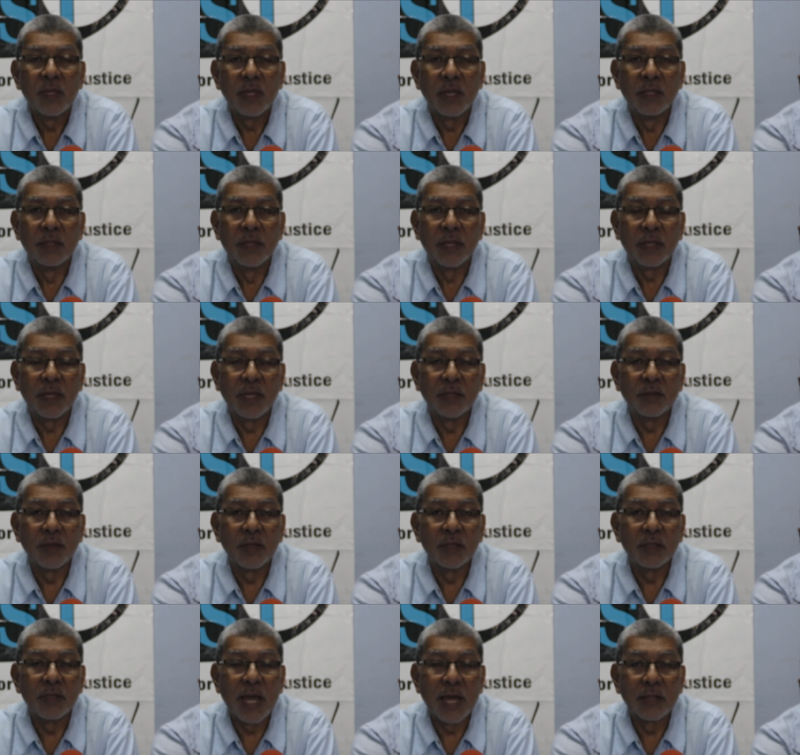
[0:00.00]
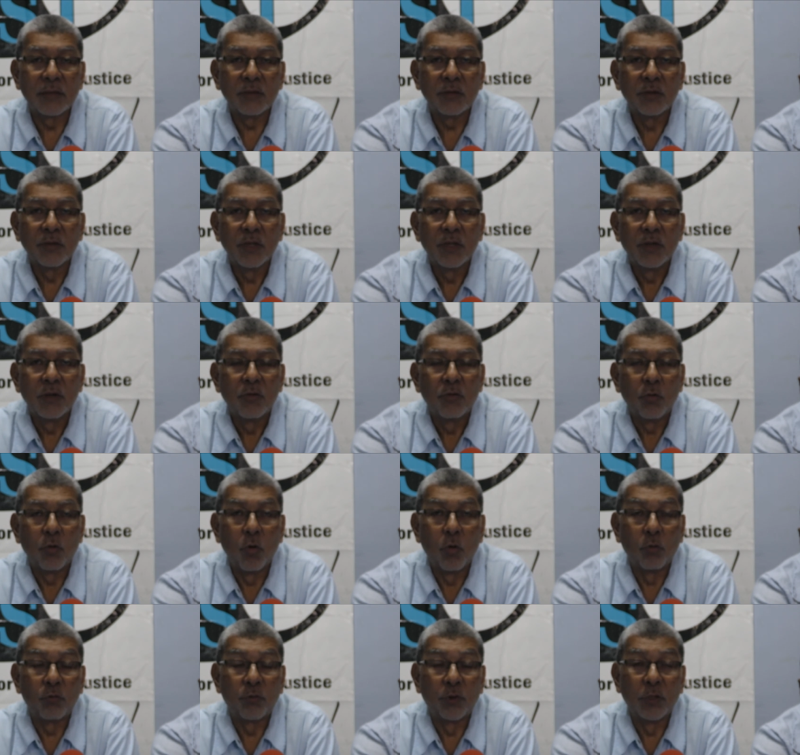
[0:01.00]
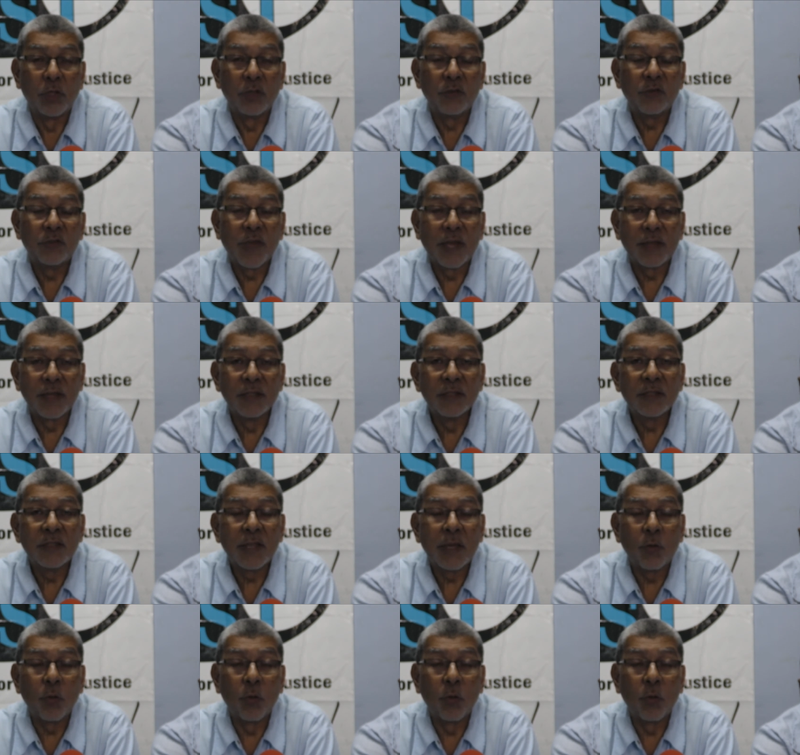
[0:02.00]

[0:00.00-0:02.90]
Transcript: indicating that for the second,